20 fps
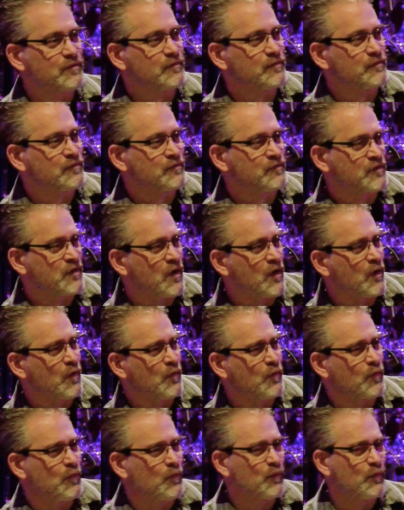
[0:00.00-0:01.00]

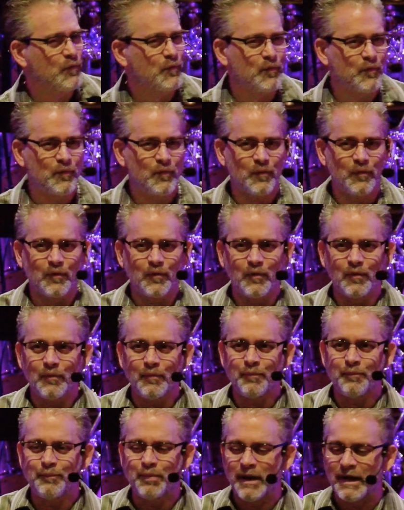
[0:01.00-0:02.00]
So,
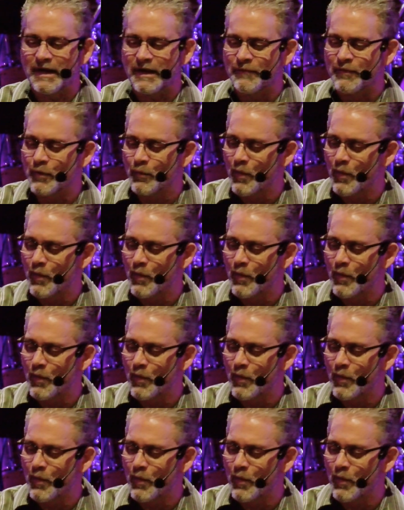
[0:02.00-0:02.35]
but if